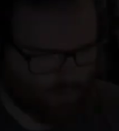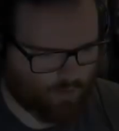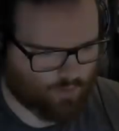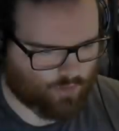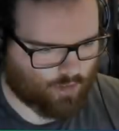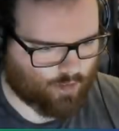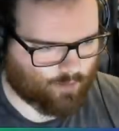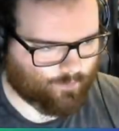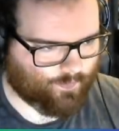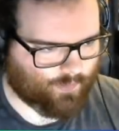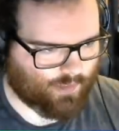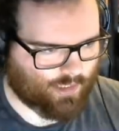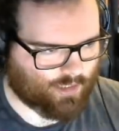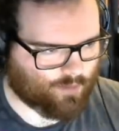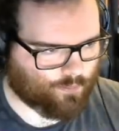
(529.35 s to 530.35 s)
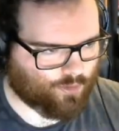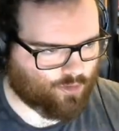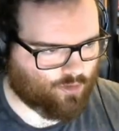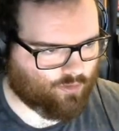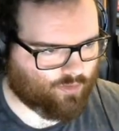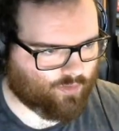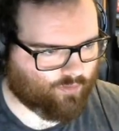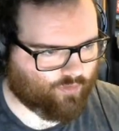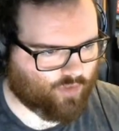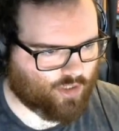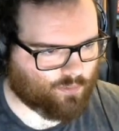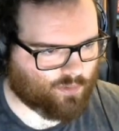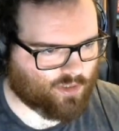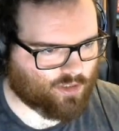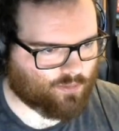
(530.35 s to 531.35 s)
So let's prove from first
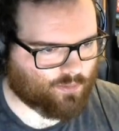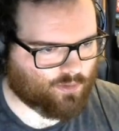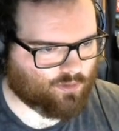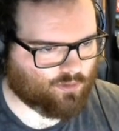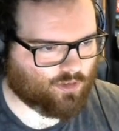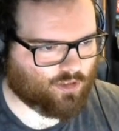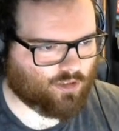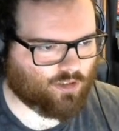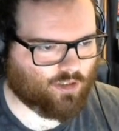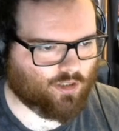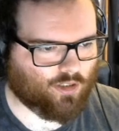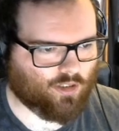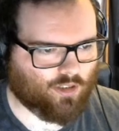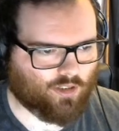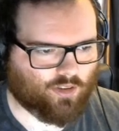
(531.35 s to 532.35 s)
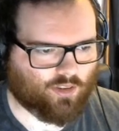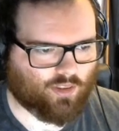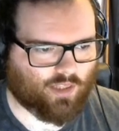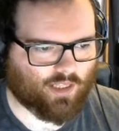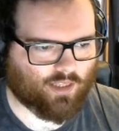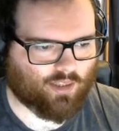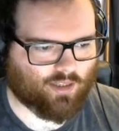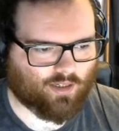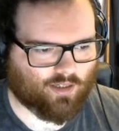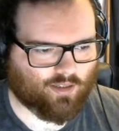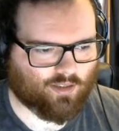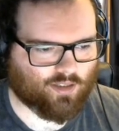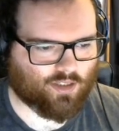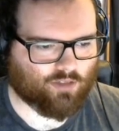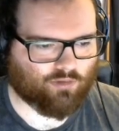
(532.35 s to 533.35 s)
principles that the
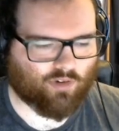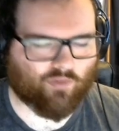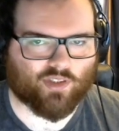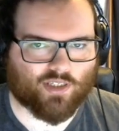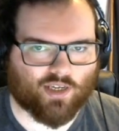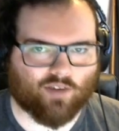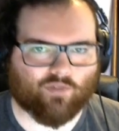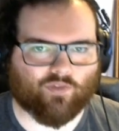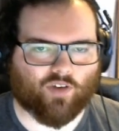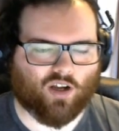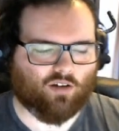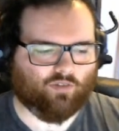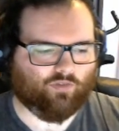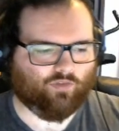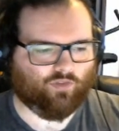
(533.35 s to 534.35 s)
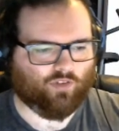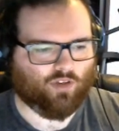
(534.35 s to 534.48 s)
derivative of